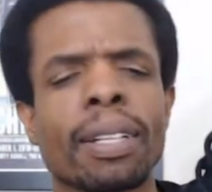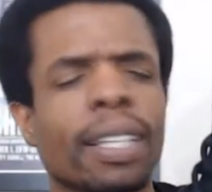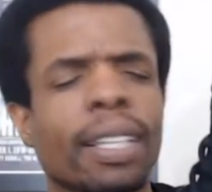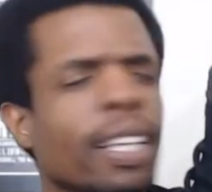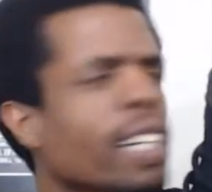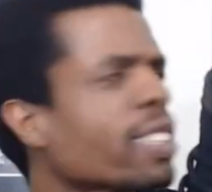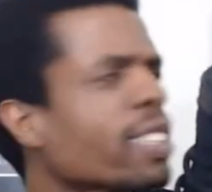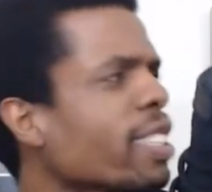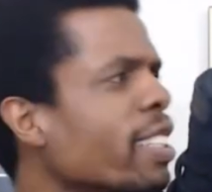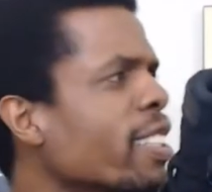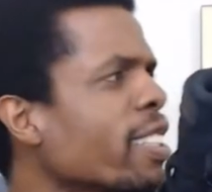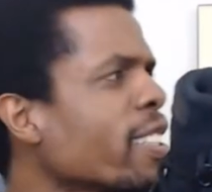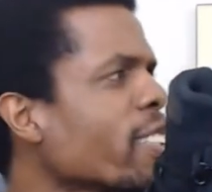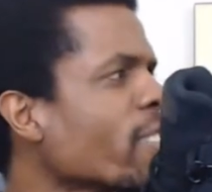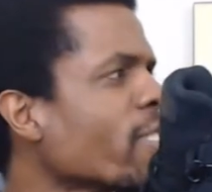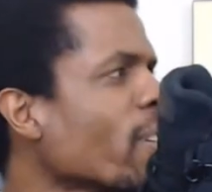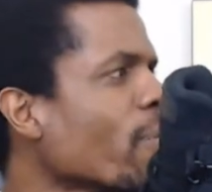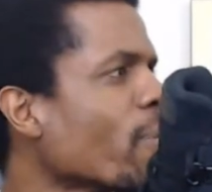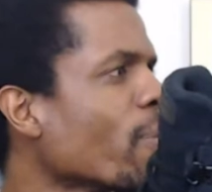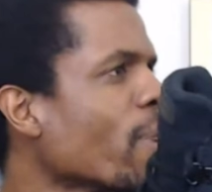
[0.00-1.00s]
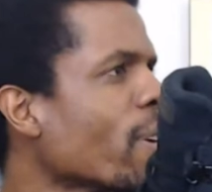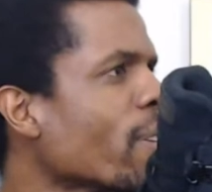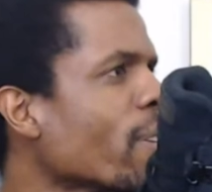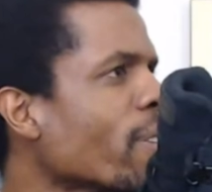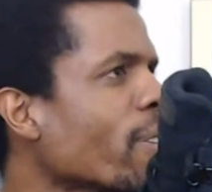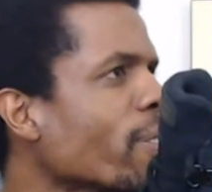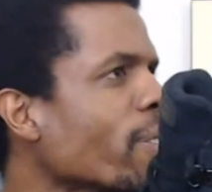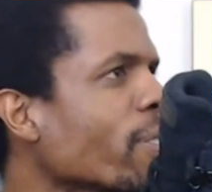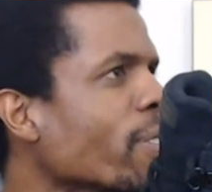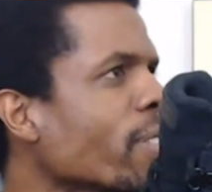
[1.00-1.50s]
Actually, I need to start wearing
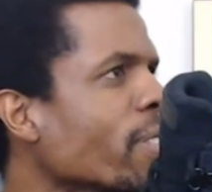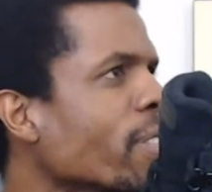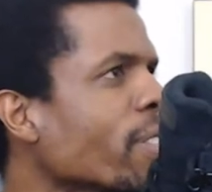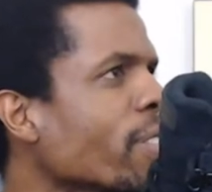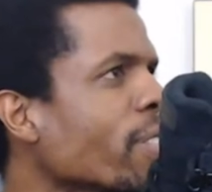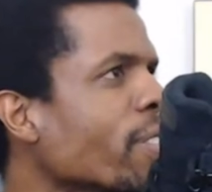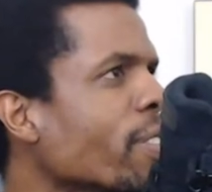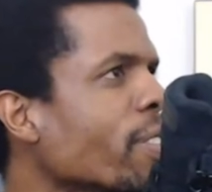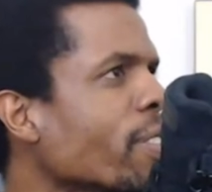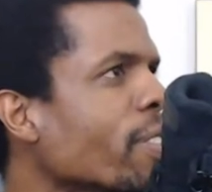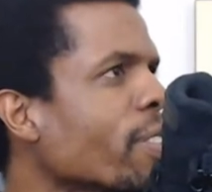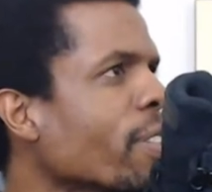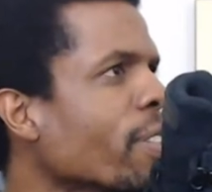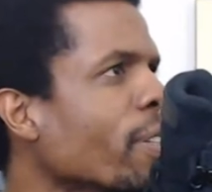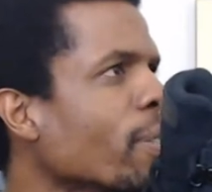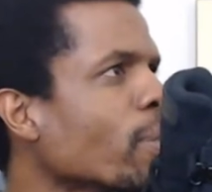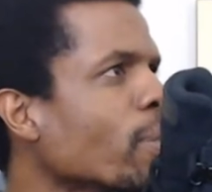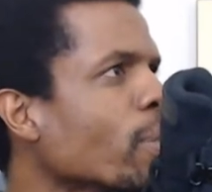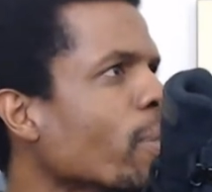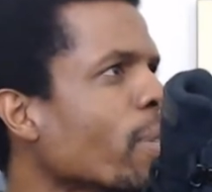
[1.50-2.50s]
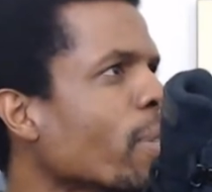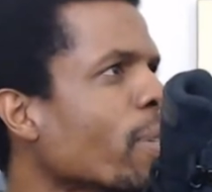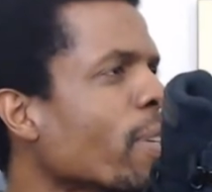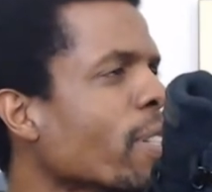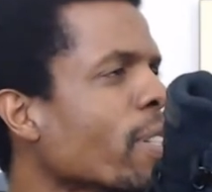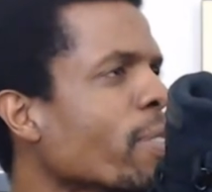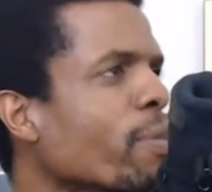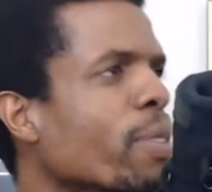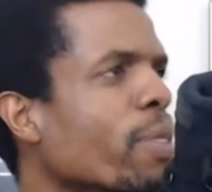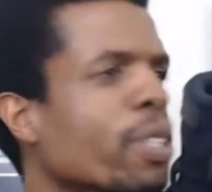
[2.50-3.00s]
those because you know, so I don't have
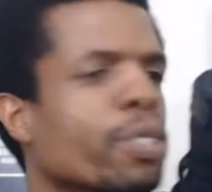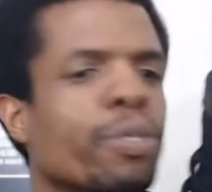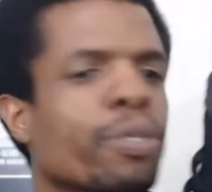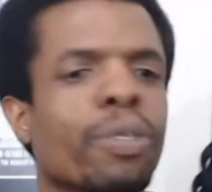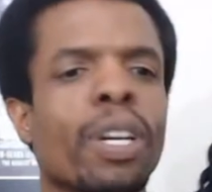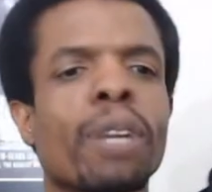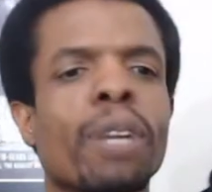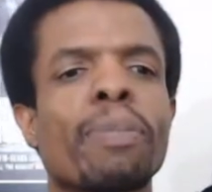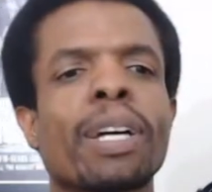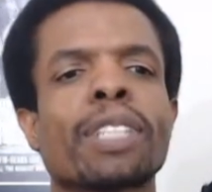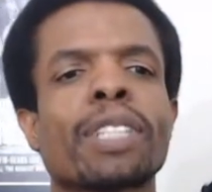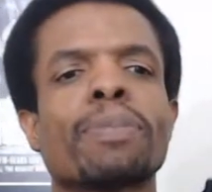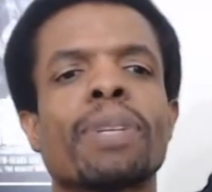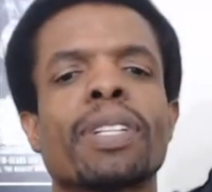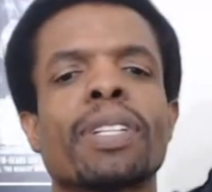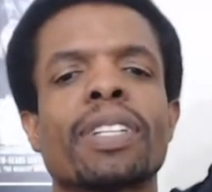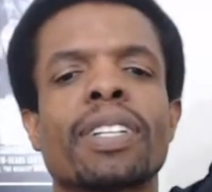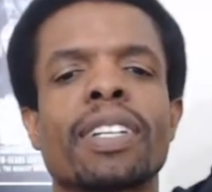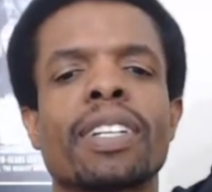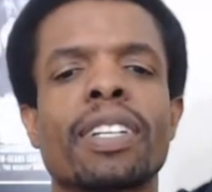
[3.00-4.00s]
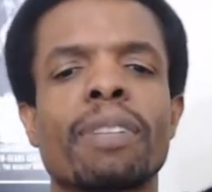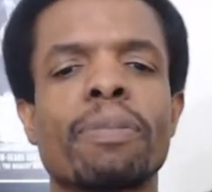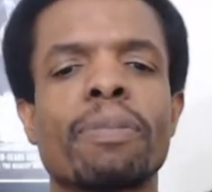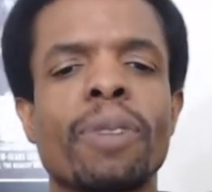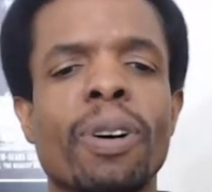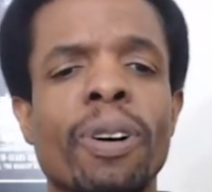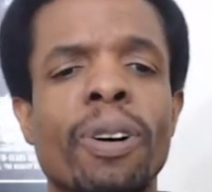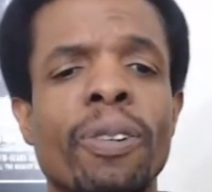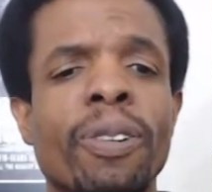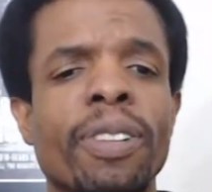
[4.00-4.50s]
to rush through Air Max month and get them
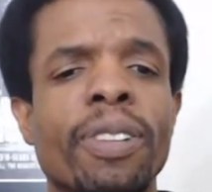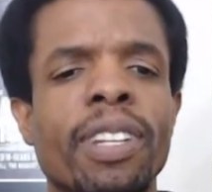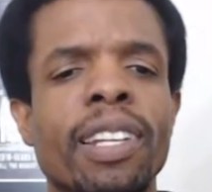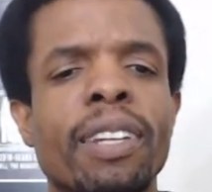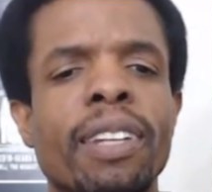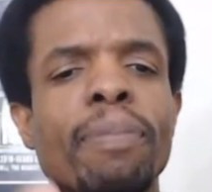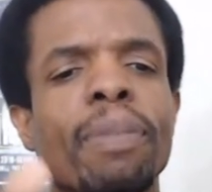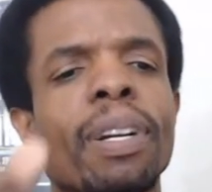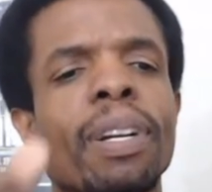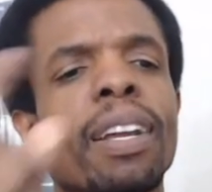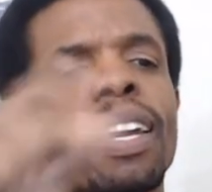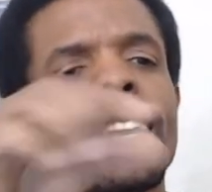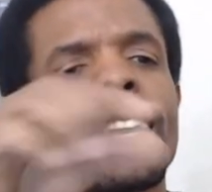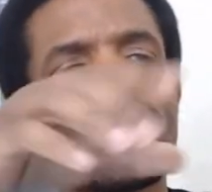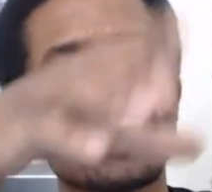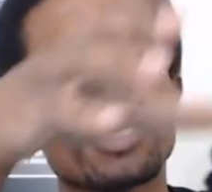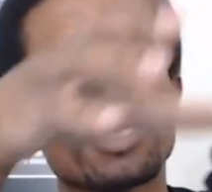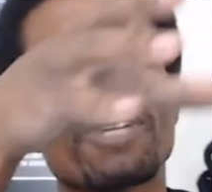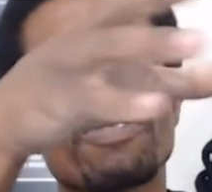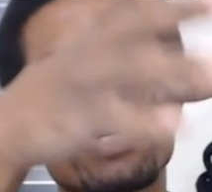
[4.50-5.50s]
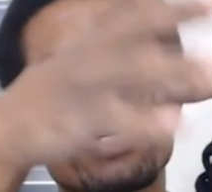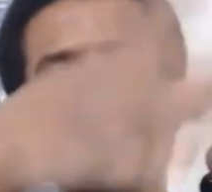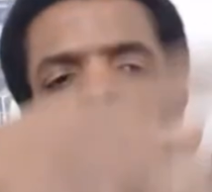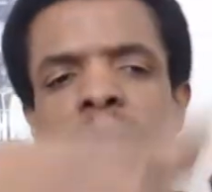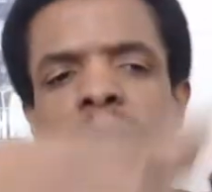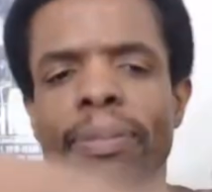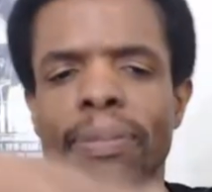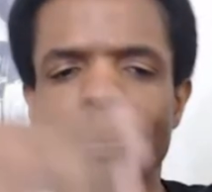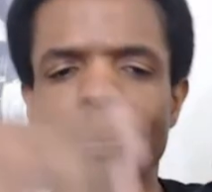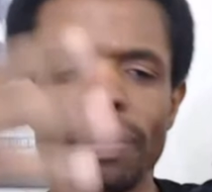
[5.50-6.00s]
all then. But either way,
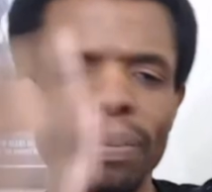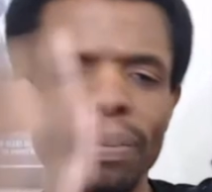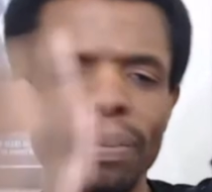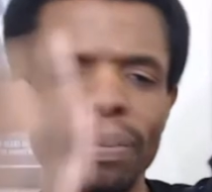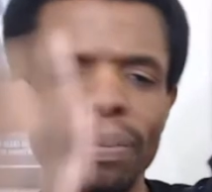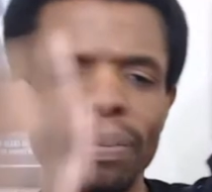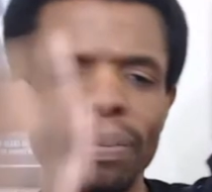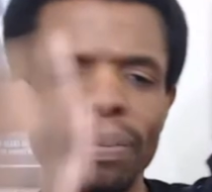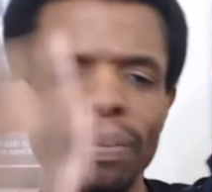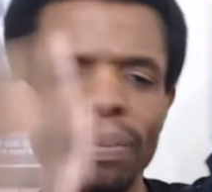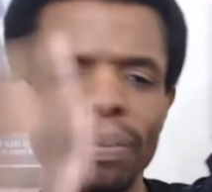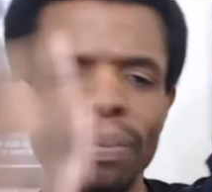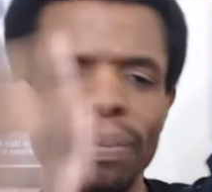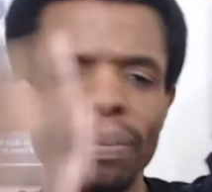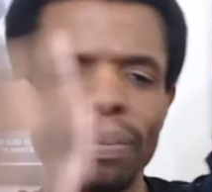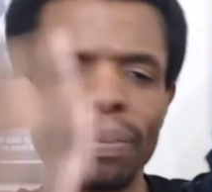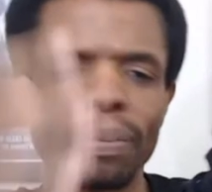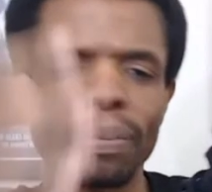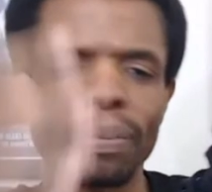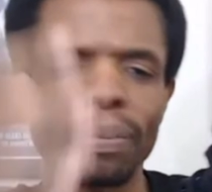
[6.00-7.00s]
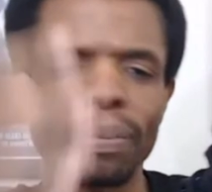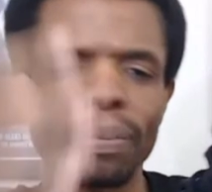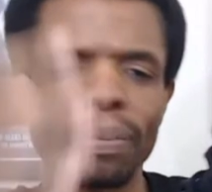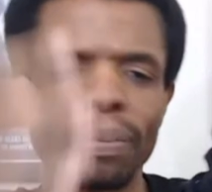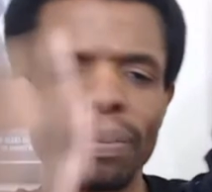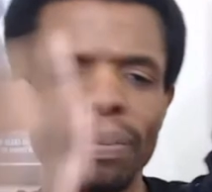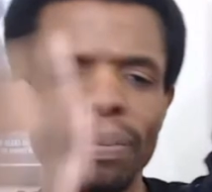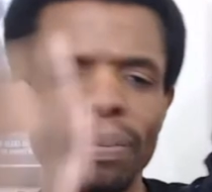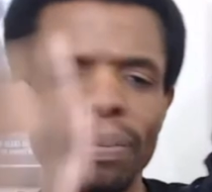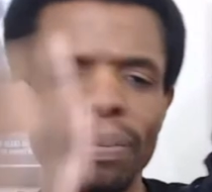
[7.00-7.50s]
wearing these in
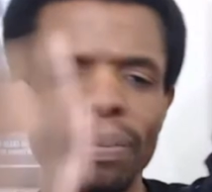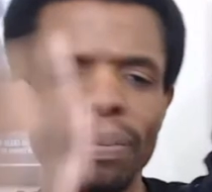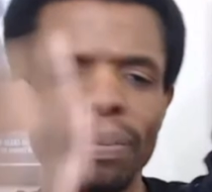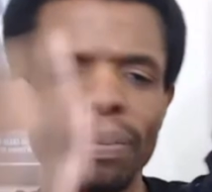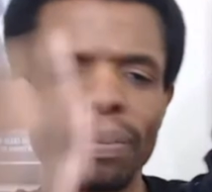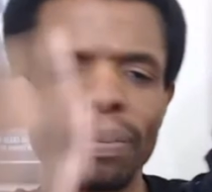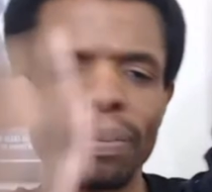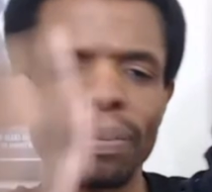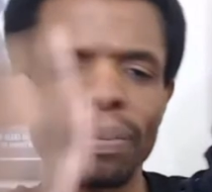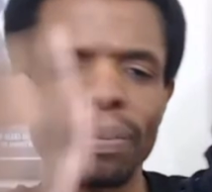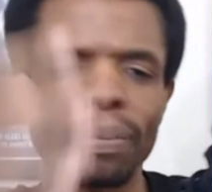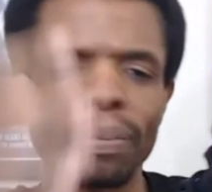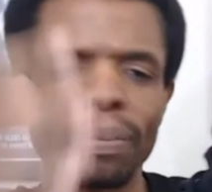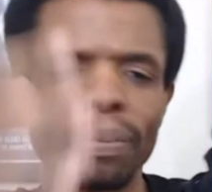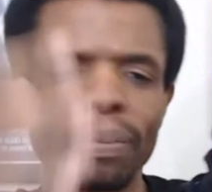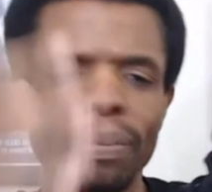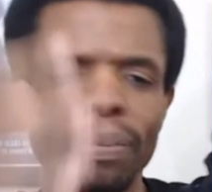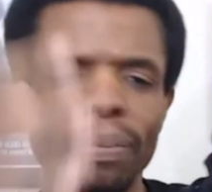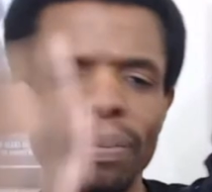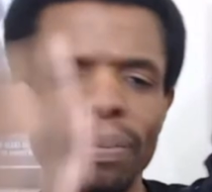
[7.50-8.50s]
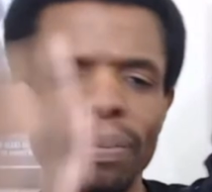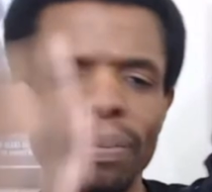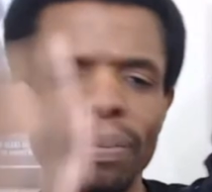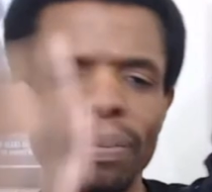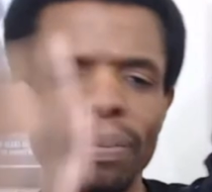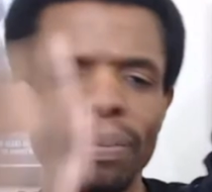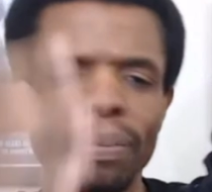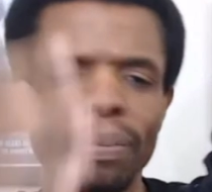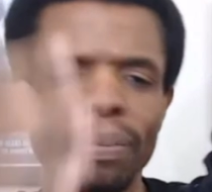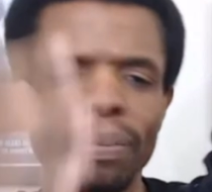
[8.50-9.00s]
like the snow and all that crap, you
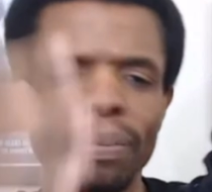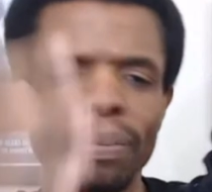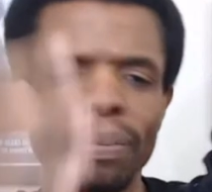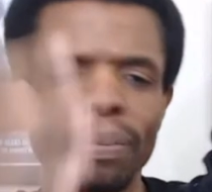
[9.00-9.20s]
know,